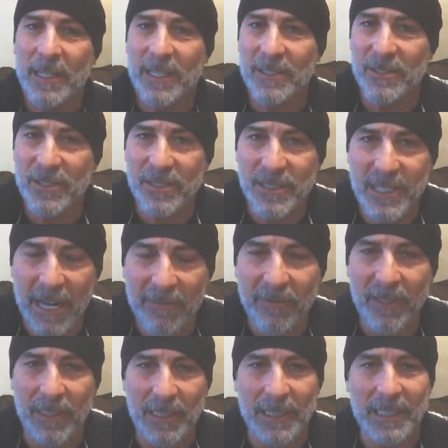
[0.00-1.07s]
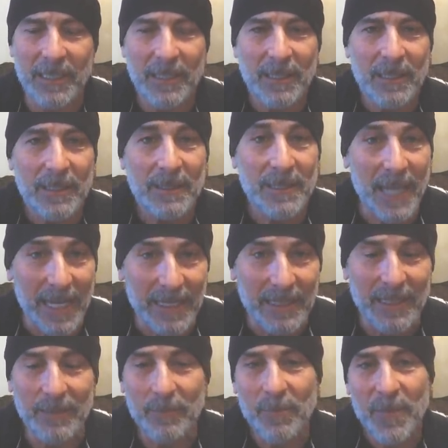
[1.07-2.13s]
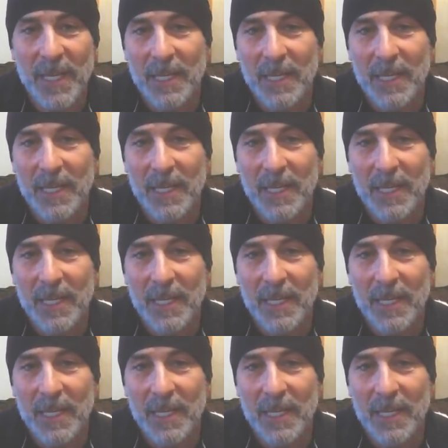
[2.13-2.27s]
is definitely tightening.